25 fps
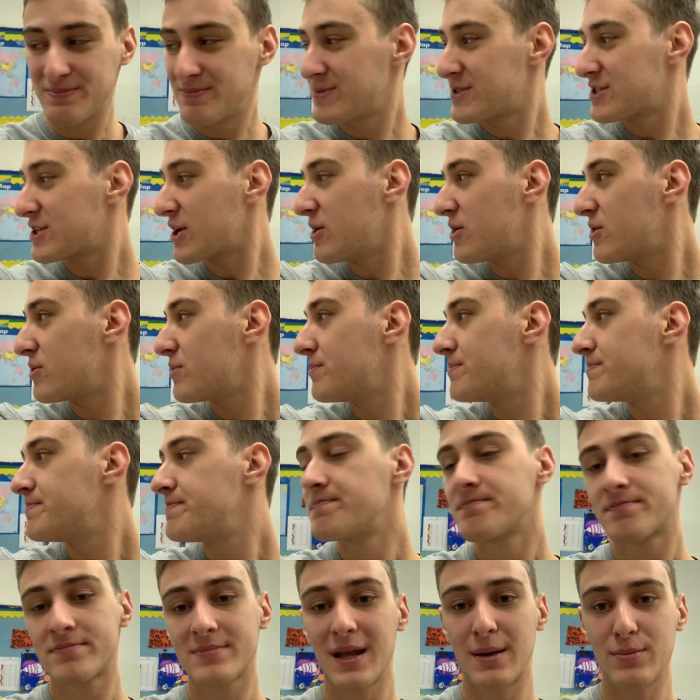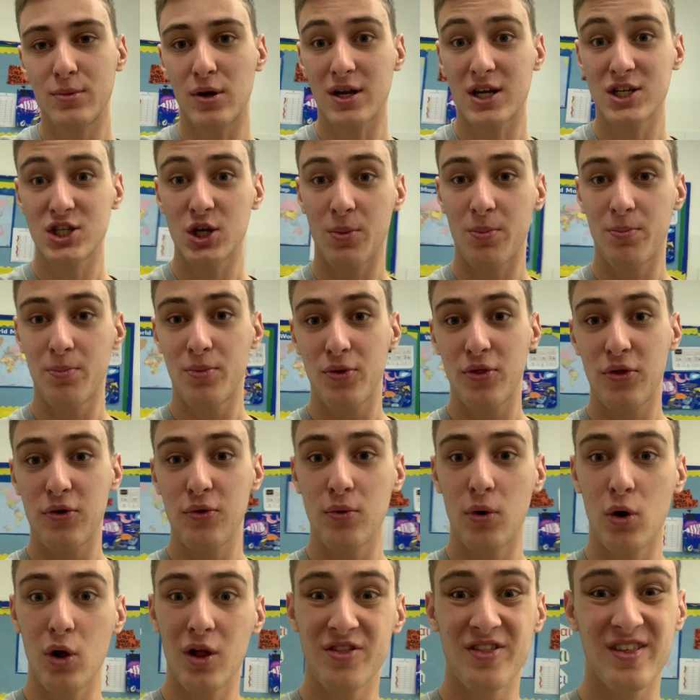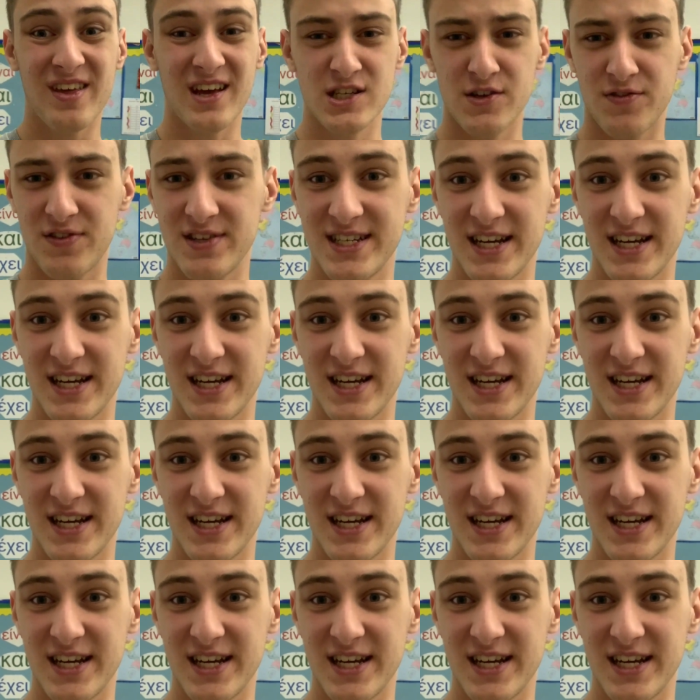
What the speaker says: So I'm gonna catch up with you all at the end of the